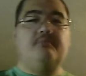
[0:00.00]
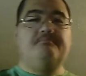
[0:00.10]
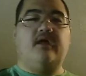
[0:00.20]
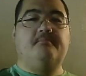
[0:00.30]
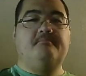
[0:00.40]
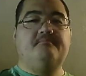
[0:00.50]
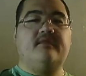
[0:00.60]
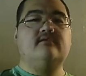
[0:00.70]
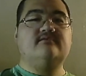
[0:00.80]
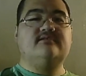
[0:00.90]
I'll, I'll,
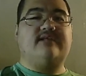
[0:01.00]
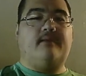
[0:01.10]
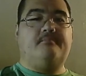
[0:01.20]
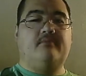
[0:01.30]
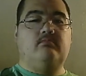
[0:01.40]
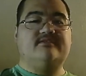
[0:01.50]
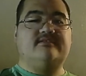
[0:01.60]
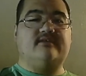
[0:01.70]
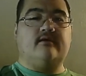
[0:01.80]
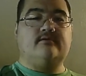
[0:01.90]
I'll stop. One
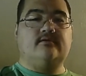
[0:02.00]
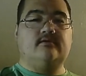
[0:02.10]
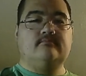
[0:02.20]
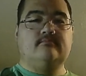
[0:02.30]
second.